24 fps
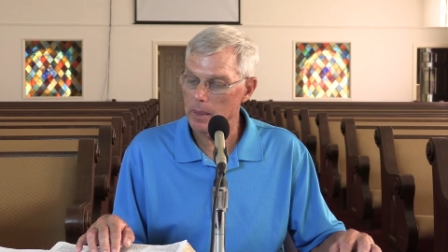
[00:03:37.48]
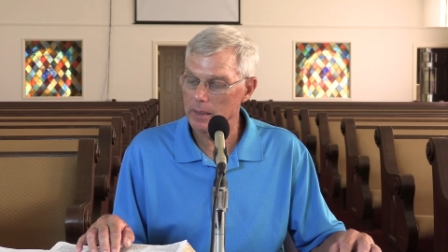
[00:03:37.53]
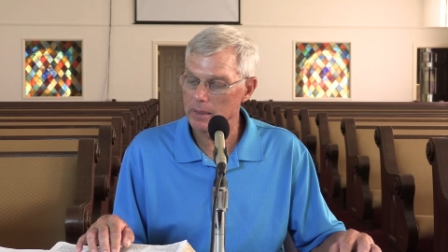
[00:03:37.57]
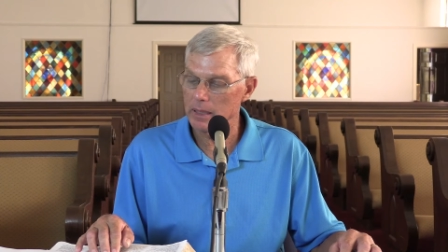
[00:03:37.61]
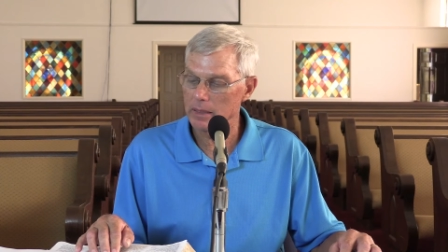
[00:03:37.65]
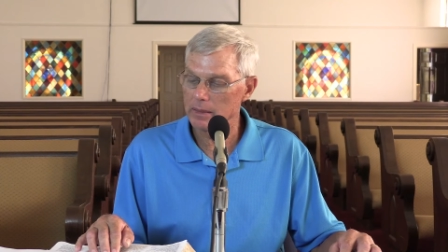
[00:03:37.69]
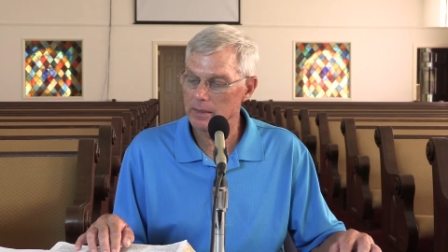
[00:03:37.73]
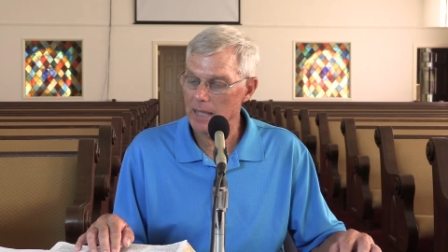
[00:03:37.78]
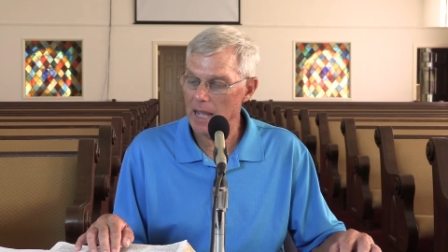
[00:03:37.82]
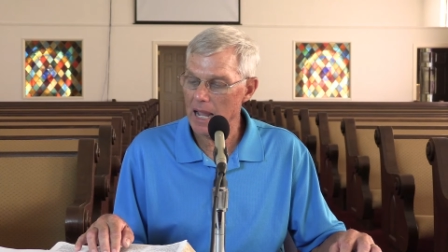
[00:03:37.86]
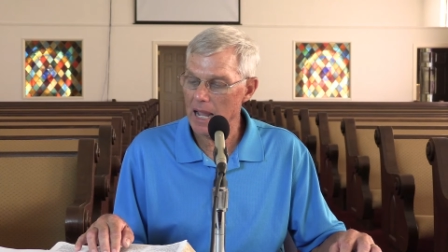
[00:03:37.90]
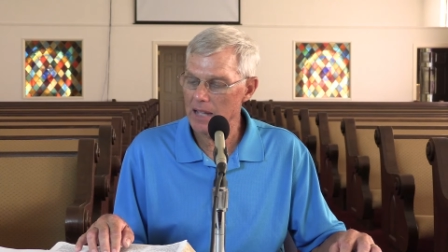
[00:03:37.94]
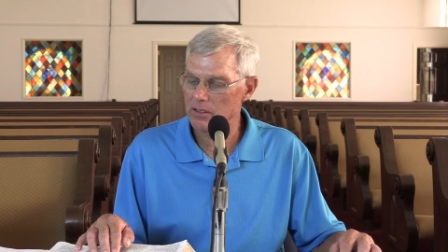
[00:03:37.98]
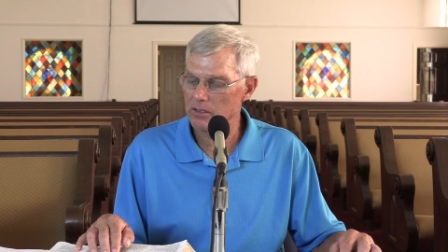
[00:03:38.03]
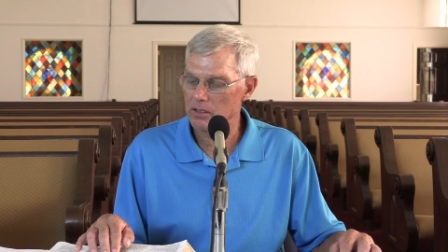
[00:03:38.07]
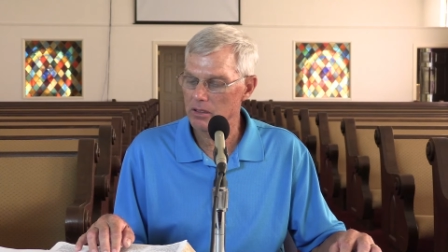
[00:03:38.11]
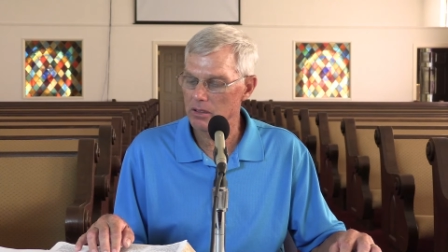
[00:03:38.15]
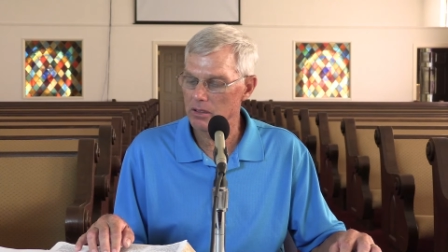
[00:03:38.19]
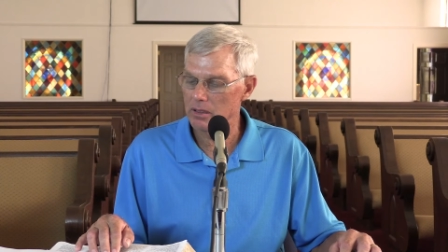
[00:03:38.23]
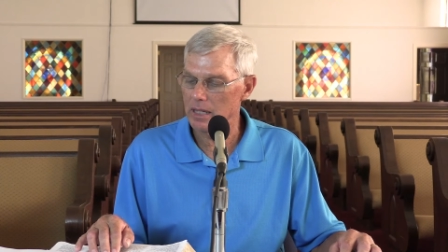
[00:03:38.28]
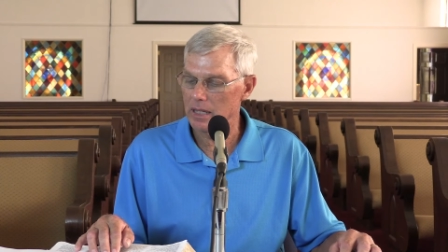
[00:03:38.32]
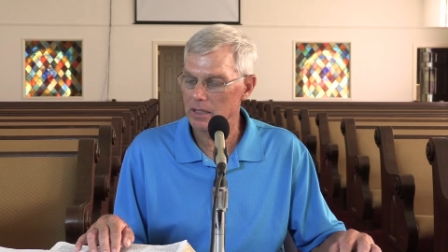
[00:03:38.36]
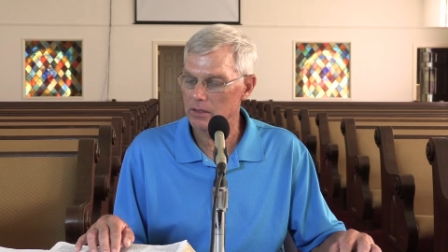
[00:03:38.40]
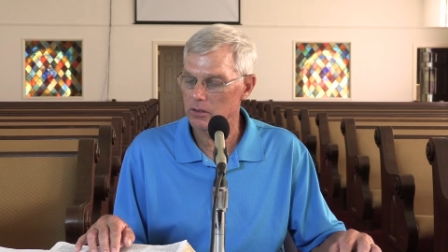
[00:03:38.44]
But the
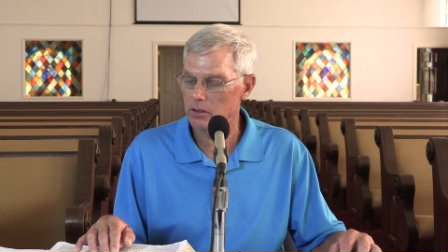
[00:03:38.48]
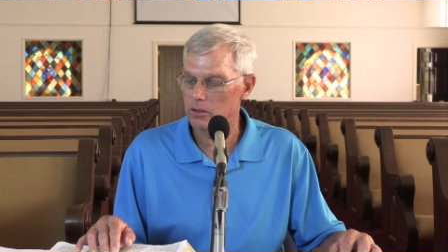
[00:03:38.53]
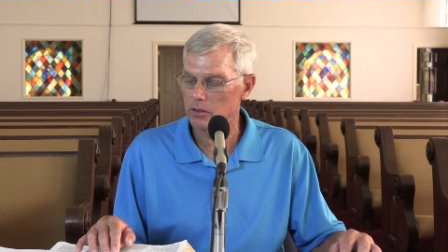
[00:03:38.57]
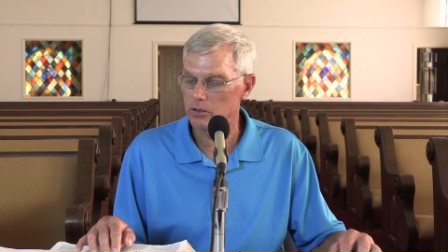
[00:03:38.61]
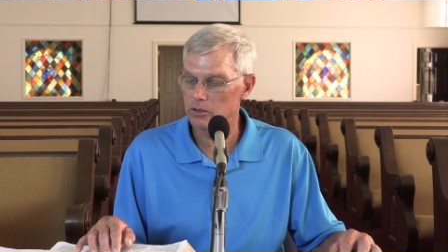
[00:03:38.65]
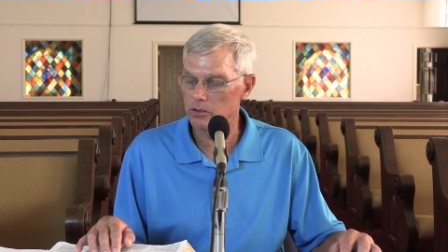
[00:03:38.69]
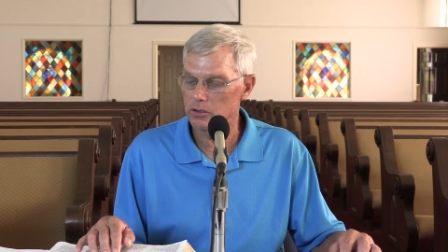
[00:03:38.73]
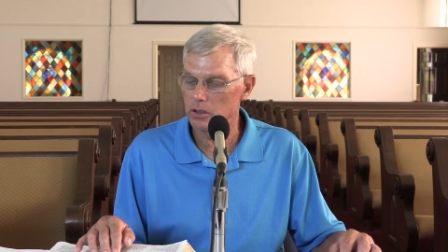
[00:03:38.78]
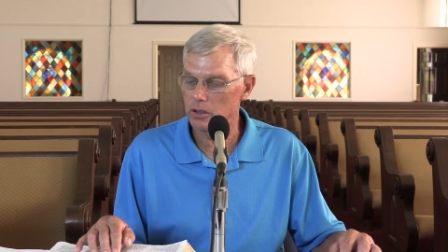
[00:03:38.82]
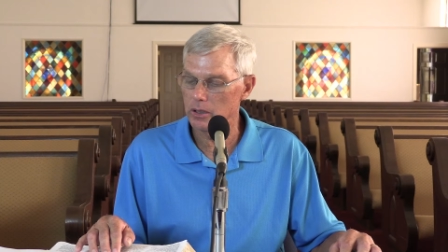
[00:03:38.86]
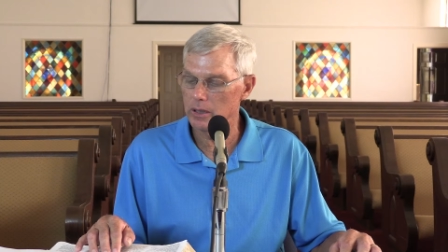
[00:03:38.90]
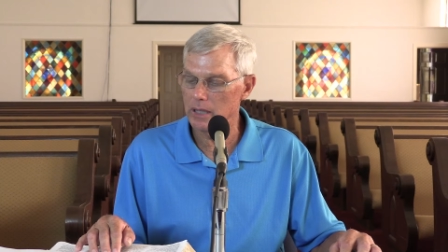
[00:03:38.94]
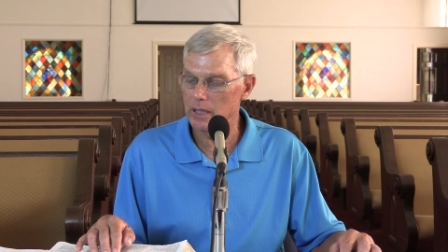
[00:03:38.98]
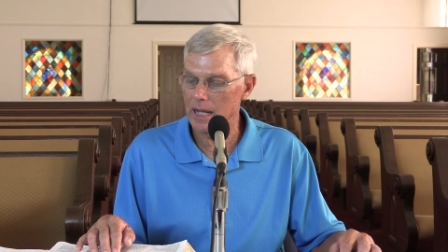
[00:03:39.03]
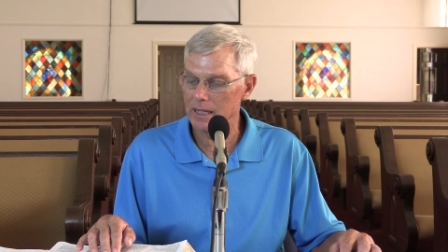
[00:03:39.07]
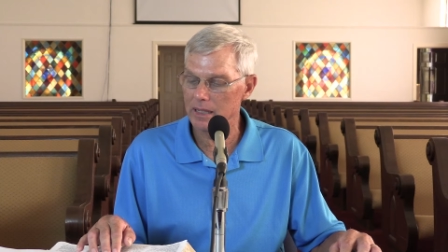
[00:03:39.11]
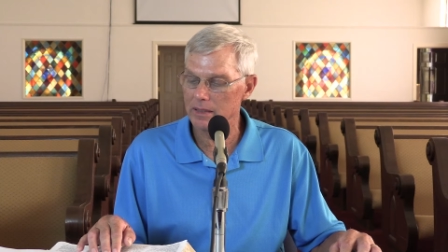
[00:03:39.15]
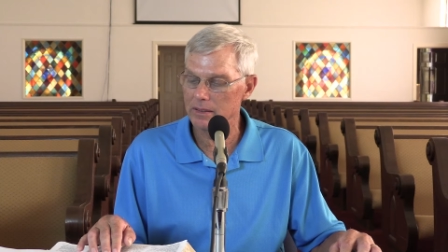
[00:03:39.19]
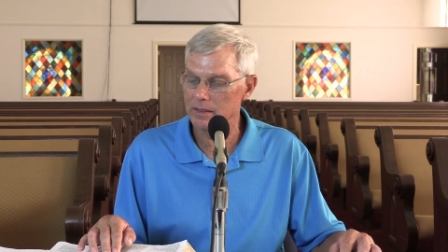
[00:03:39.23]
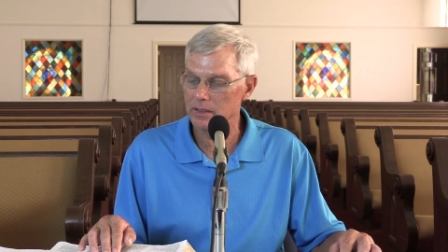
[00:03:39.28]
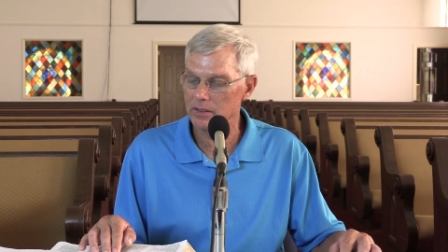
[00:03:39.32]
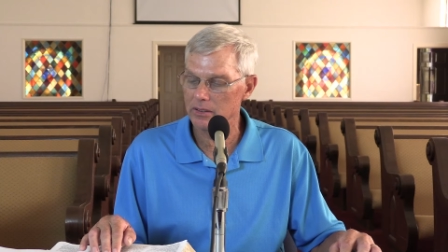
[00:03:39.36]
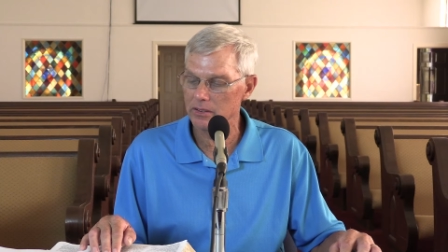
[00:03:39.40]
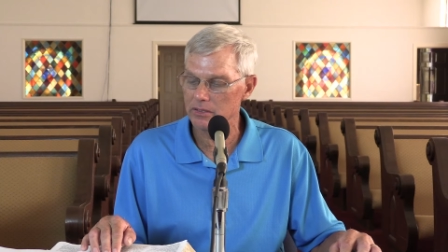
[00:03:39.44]
tax collector stood
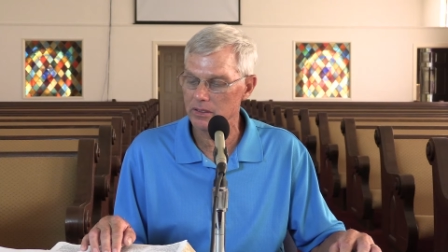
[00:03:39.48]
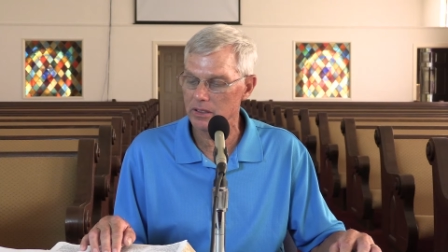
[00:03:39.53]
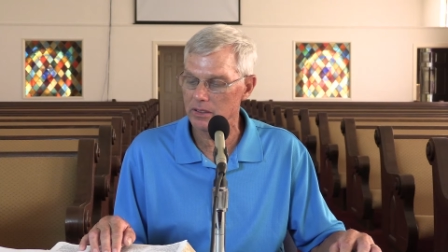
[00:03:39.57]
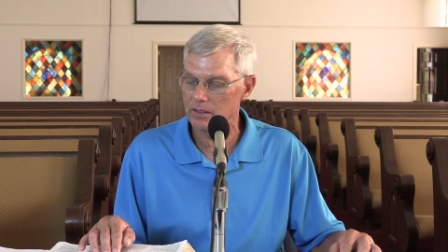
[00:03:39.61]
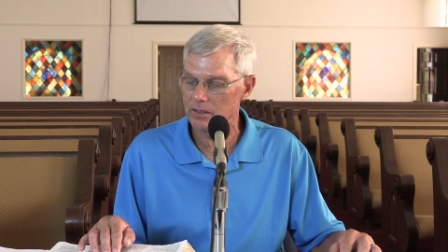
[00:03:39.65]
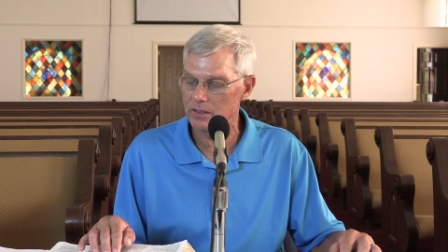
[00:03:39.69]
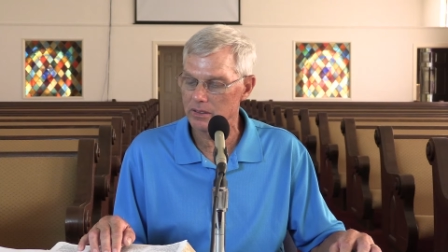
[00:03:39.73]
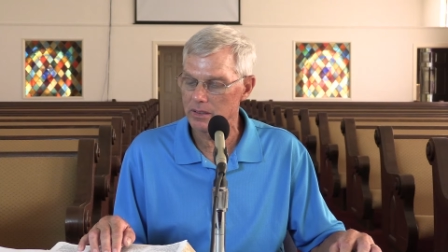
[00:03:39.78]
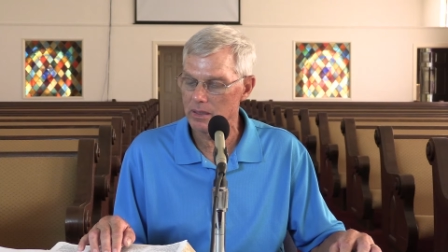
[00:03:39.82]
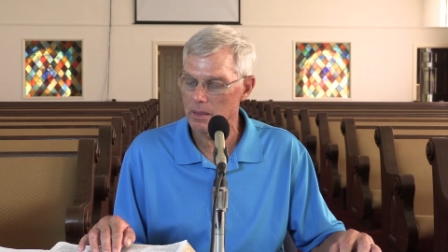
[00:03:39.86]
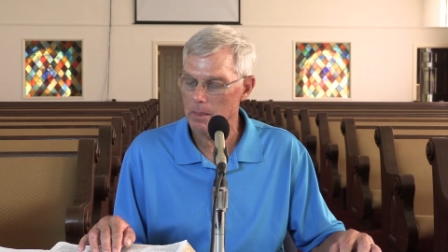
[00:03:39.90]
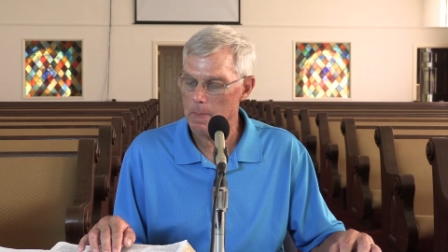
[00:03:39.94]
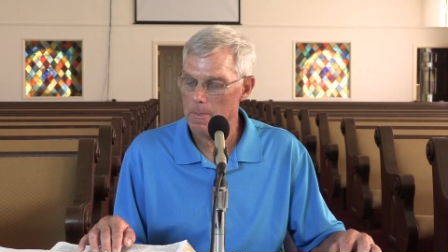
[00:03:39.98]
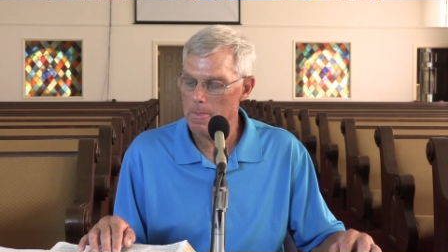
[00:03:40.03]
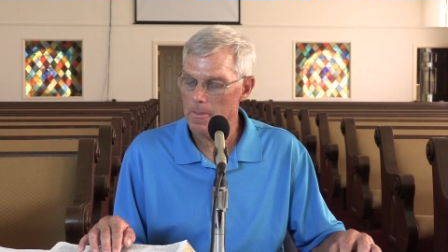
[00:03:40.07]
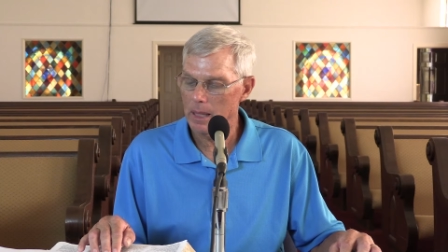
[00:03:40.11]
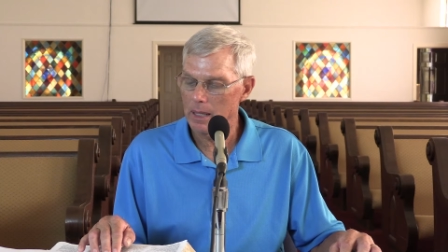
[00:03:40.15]
at a distance.